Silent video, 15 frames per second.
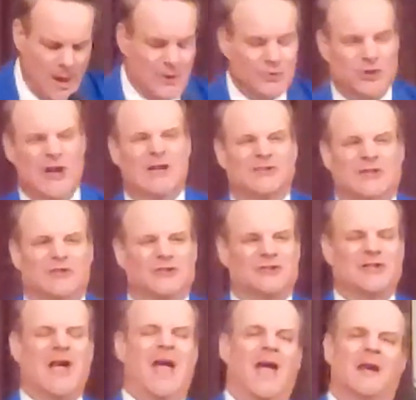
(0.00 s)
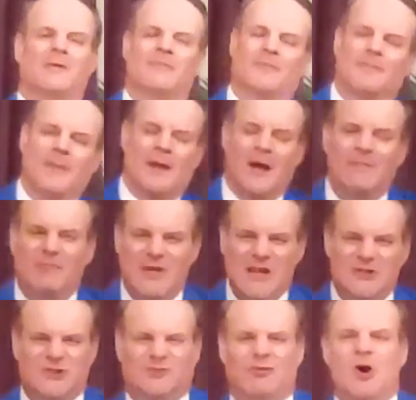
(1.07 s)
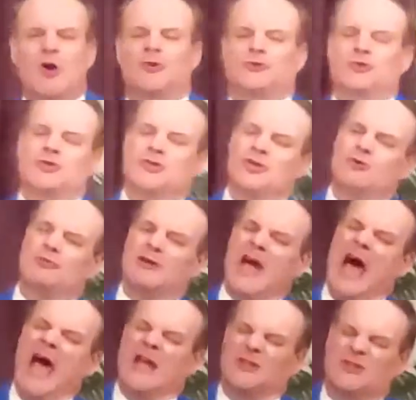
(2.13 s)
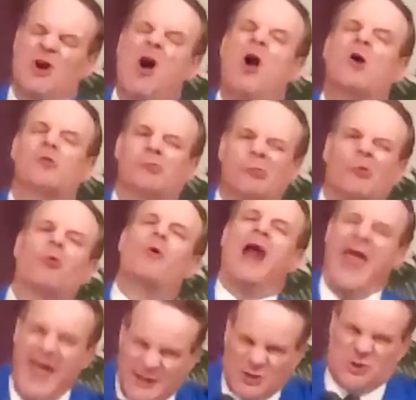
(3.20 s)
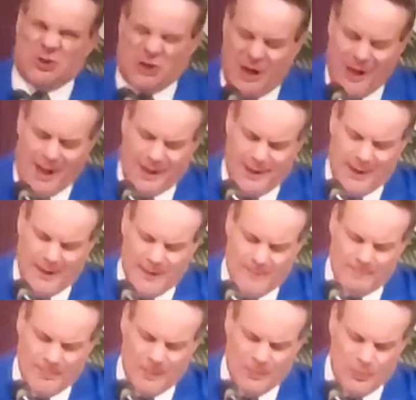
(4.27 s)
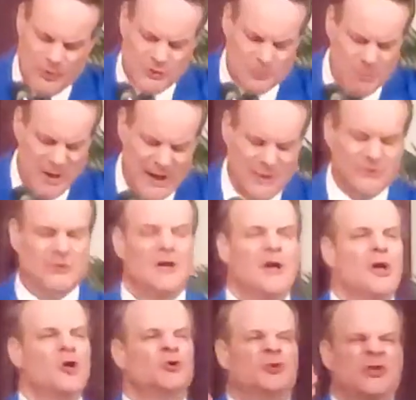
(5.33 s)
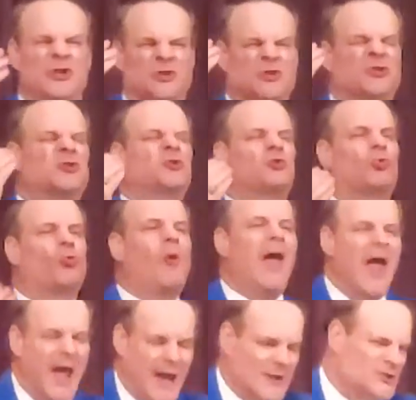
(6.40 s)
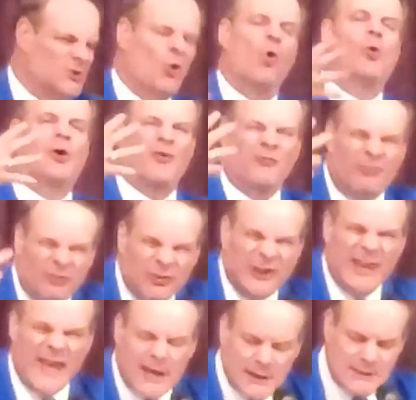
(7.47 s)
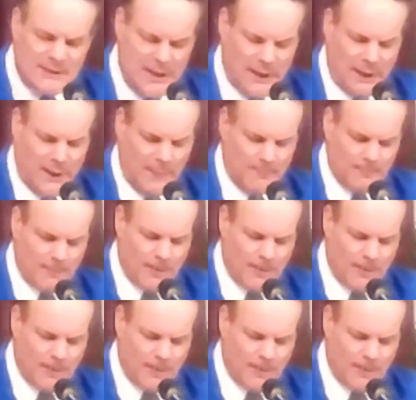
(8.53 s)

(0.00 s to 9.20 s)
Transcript: Jesus said of these folks, You guys are wretched, which means distressed or afflicted.